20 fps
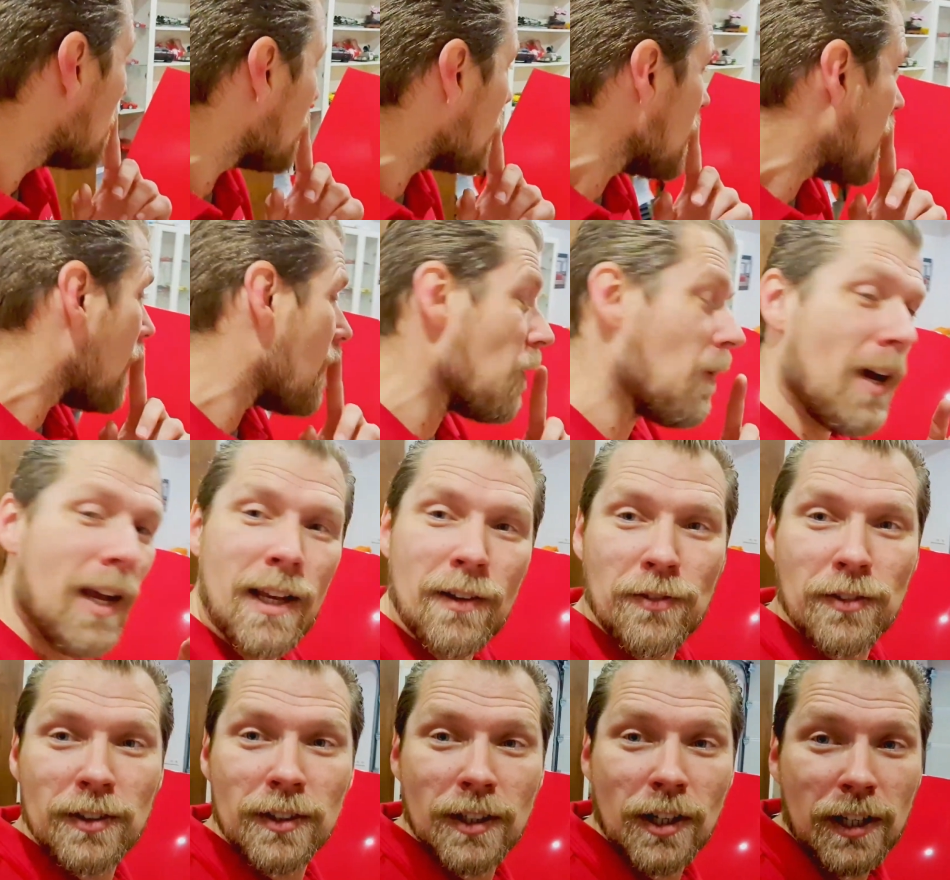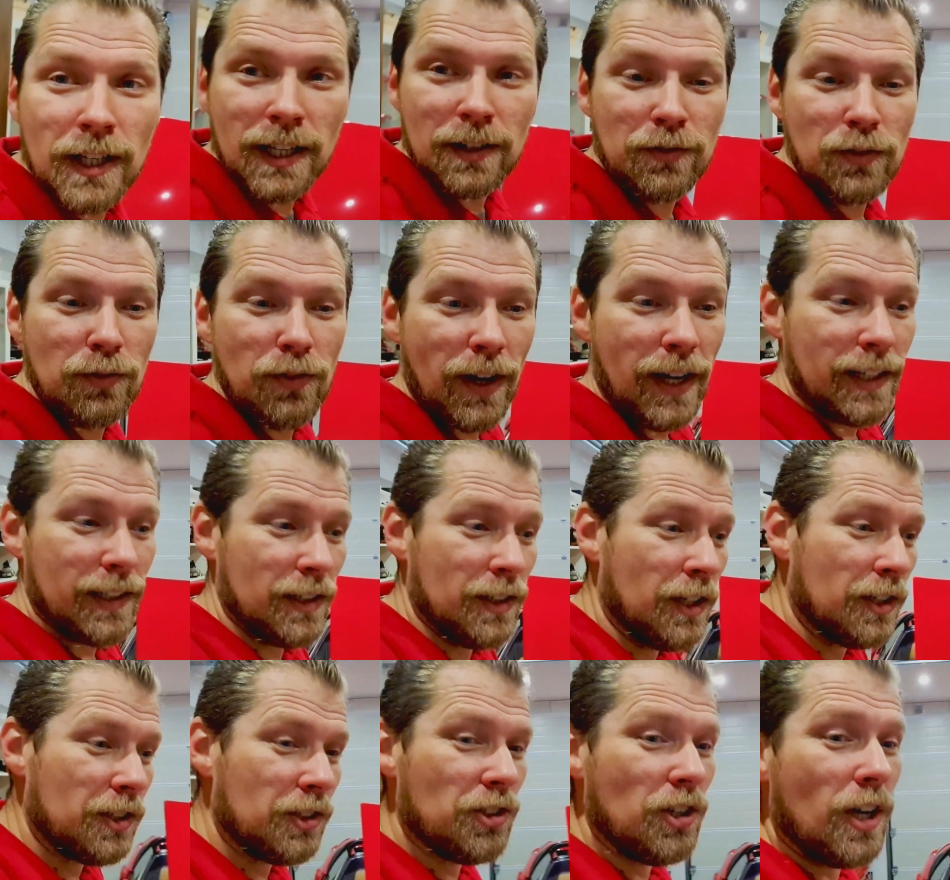now I'm gonna have to find
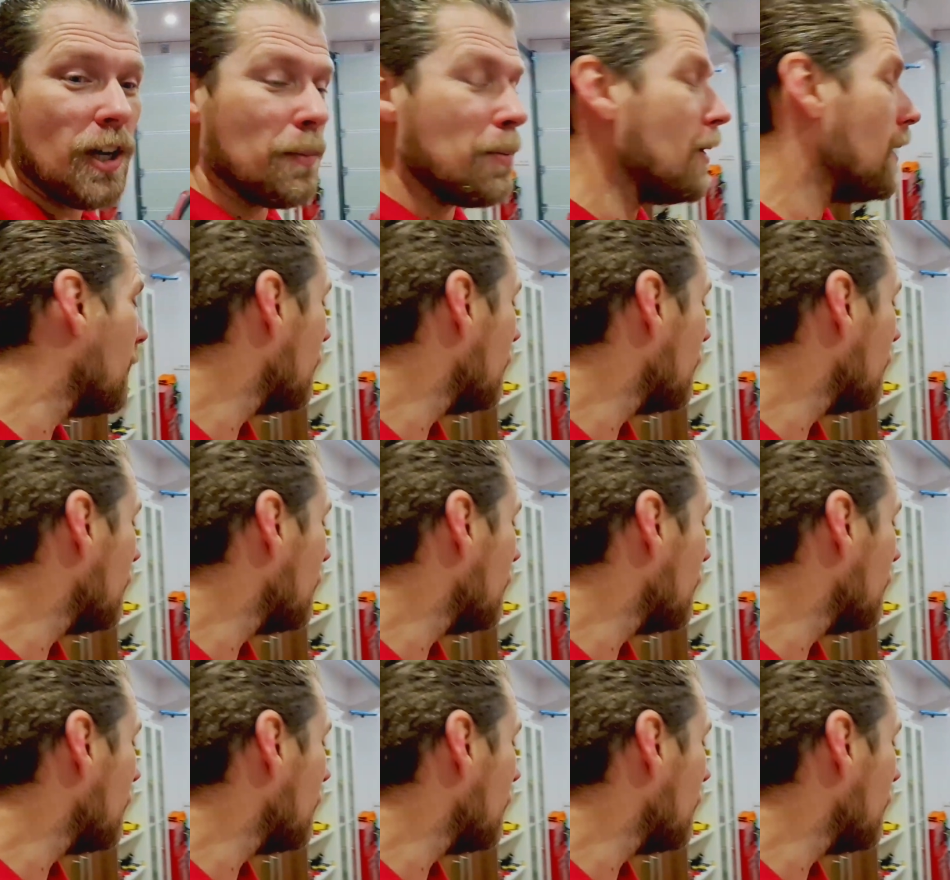another job